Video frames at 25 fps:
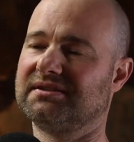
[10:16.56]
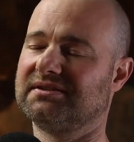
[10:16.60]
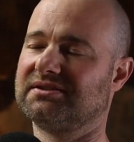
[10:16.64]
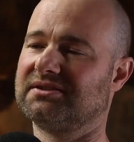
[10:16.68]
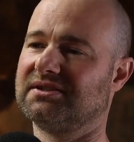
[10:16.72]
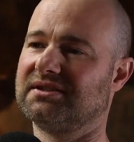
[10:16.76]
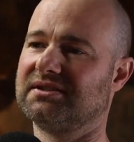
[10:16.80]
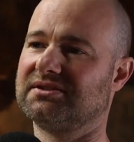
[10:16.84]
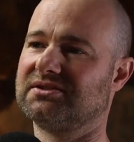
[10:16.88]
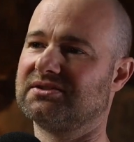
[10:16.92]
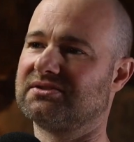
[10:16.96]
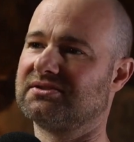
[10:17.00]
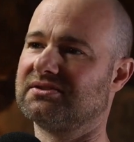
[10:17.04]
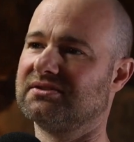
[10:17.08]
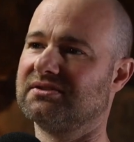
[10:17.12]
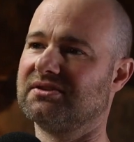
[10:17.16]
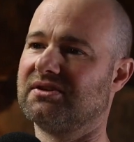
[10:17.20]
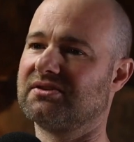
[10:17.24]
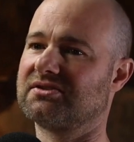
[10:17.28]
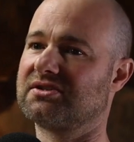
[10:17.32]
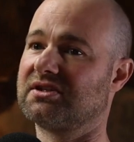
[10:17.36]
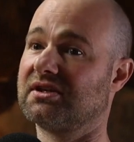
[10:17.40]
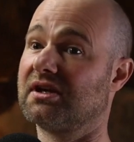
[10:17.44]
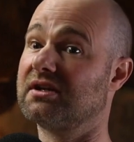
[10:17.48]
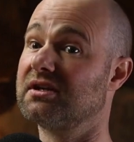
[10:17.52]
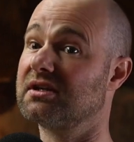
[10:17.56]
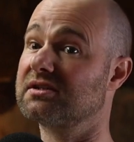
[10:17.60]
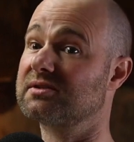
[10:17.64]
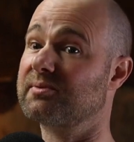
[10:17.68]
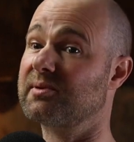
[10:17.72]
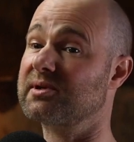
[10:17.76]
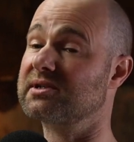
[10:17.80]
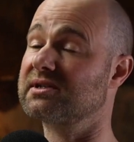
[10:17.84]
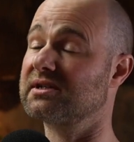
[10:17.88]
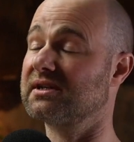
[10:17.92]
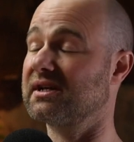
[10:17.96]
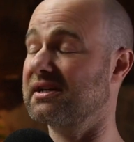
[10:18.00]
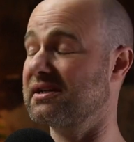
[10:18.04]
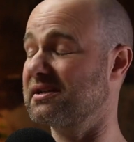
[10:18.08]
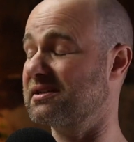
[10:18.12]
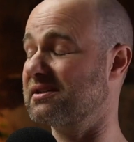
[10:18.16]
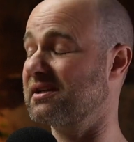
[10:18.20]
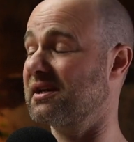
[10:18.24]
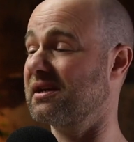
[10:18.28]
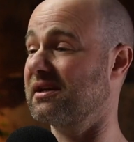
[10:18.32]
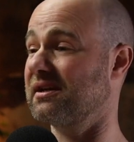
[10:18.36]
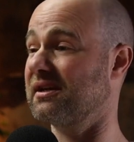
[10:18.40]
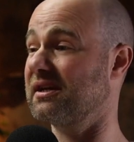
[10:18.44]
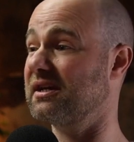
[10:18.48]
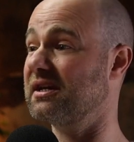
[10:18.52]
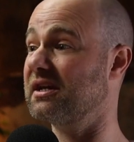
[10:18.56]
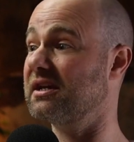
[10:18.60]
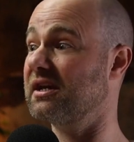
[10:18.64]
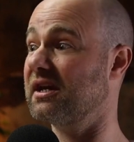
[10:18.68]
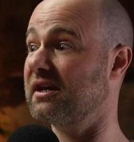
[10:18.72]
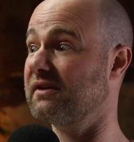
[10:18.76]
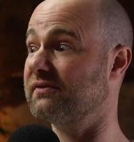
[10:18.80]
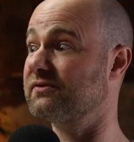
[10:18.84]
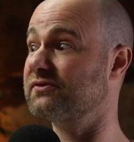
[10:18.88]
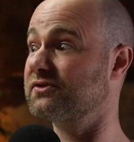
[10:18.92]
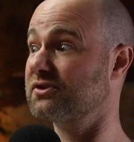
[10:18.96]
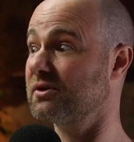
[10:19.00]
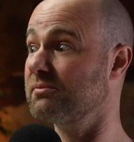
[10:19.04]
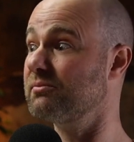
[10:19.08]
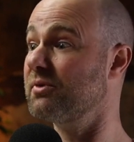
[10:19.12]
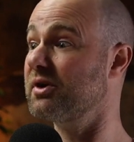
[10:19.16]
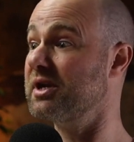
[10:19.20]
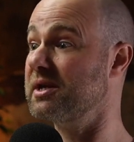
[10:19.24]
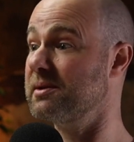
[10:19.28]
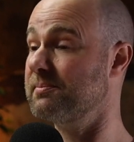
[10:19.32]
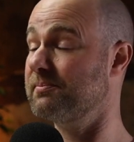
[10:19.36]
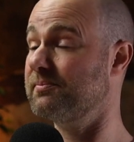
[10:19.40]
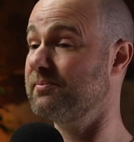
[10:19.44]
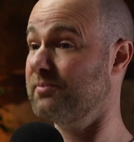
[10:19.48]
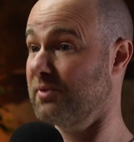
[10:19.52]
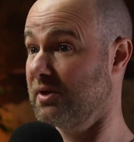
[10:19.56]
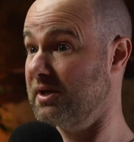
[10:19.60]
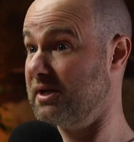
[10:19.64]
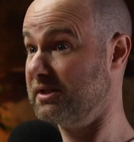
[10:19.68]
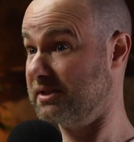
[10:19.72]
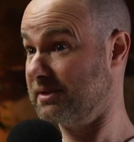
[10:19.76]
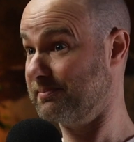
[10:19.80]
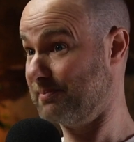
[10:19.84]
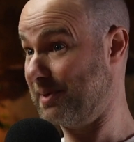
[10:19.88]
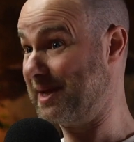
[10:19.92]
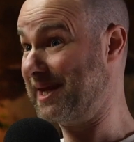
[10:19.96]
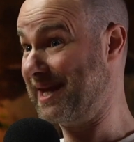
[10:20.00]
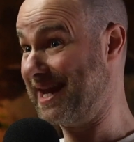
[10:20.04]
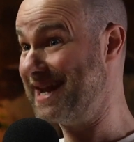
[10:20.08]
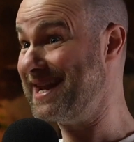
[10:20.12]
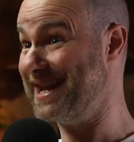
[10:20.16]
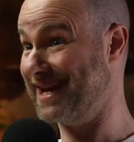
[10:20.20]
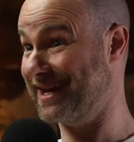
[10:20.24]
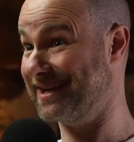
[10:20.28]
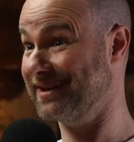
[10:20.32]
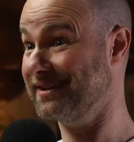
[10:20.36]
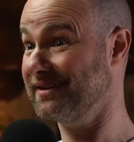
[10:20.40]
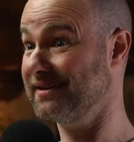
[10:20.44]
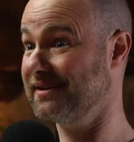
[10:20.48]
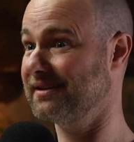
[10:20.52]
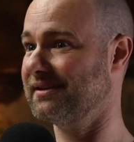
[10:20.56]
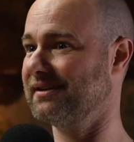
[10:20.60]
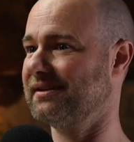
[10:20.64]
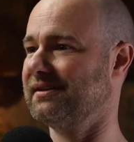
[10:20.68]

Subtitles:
It just unlocks it. And especially, like you say, if somebody is beginning,